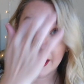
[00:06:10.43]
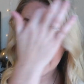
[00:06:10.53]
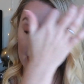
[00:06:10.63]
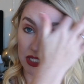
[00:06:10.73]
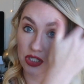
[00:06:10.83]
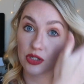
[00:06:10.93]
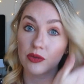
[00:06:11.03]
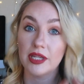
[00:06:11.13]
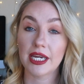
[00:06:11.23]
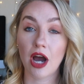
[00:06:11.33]
my kids
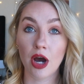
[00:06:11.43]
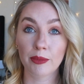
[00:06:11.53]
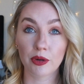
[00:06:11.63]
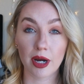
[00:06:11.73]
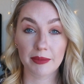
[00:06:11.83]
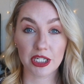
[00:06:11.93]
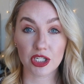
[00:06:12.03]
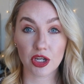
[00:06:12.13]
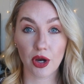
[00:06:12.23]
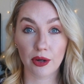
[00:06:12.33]
do the
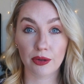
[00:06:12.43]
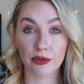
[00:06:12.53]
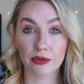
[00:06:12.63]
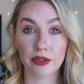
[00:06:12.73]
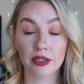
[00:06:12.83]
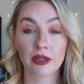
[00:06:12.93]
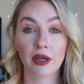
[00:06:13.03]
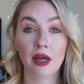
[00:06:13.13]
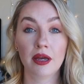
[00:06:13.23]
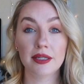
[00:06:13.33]
Hammurabi's Code
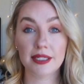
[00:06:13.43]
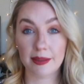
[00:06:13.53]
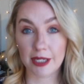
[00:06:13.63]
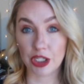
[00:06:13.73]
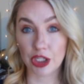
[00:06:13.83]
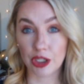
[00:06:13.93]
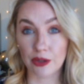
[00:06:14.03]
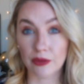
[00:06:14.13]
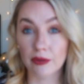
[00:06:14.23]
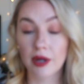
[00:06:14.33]

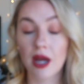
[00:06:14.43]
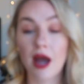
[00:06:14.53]
DBQ,